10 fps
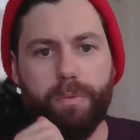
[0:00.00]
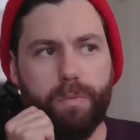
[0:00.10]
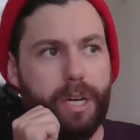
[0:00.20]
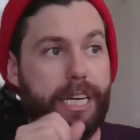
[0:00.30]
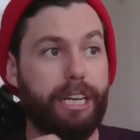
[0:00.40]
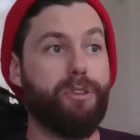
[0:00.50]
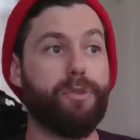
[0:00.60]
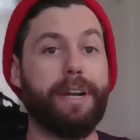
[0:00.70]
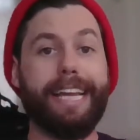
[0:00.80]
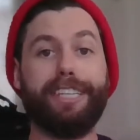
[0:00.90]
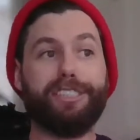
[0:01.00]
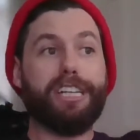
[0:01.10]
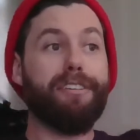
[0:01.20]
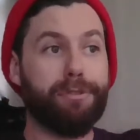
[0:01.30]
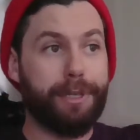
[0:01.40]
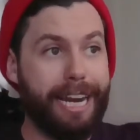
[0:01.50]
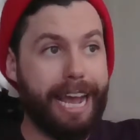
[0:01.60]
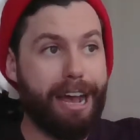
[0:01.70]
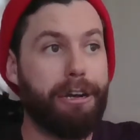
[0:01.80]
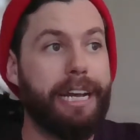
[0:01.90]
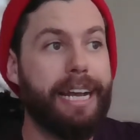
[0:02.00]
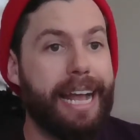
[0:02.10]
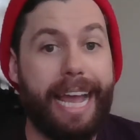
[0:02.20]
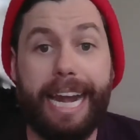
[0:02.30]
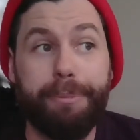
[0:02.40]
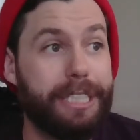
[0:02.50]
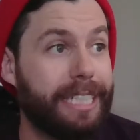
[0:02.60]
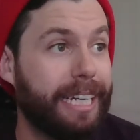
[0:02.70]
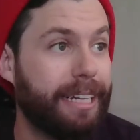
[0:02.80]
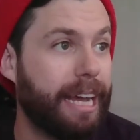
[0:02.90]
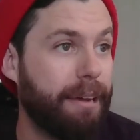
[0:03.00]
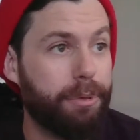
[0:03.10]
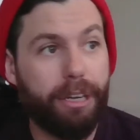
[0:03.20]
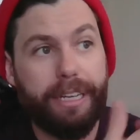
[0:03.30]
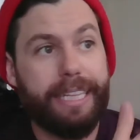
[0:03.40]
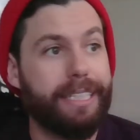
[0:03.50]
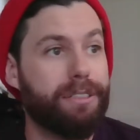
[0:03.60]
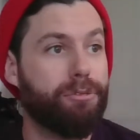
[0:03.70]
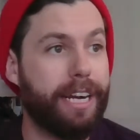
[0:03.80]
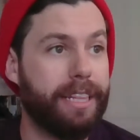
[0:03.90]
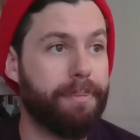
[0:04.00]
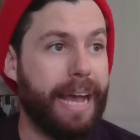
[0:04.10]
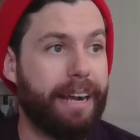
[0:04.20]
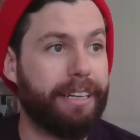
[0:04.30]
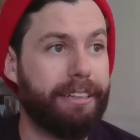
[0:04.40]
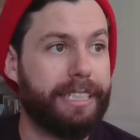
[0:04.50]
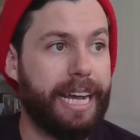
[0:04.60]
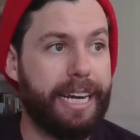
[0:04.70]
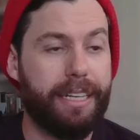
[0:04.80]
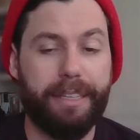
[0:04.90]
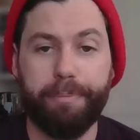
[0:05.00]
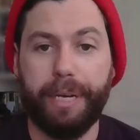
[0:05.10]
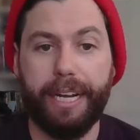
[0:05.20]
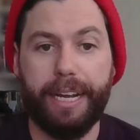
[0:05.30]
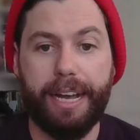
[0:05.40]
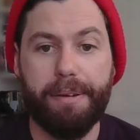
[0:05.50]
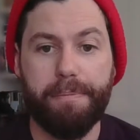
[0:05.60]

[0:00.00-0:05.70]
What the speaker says: we're gonna go through each software now, and I'm just gonna I'll let this run in the background kind of, but I'm